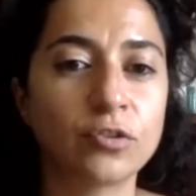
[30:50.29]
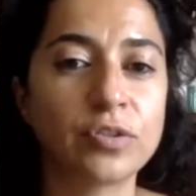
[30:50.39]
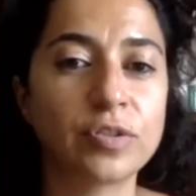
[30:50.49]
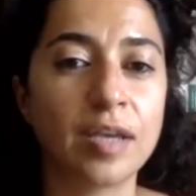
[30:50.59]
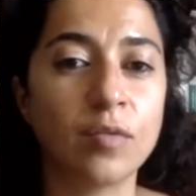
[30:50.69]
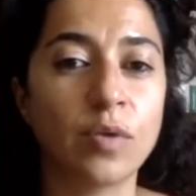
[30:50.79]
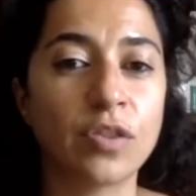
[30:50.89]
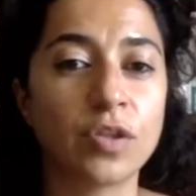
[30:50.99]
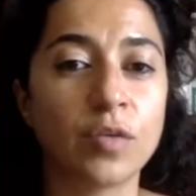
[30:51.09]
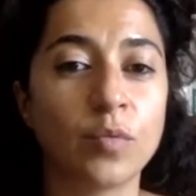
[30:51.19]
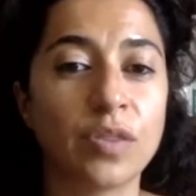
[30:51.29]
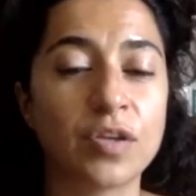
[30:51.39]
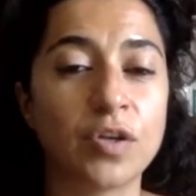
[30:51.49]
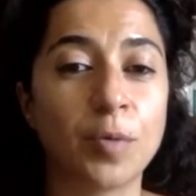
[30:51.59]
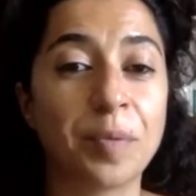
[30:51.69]
to stay with
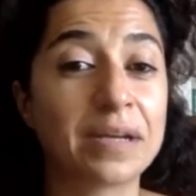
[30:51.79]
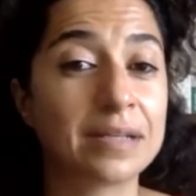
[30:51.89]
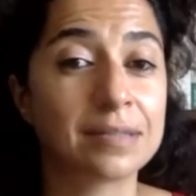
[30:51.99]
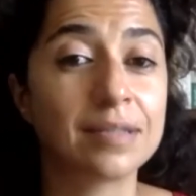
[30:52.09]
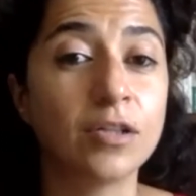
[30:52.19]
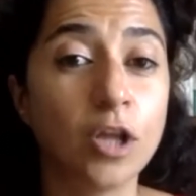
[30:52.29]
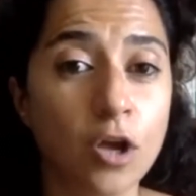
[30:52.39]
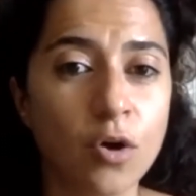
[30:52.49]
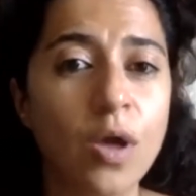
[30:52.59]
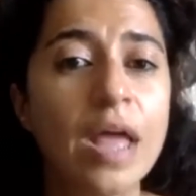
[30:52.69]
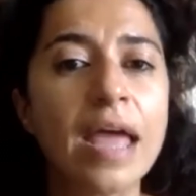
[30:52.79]
her parents-in-law,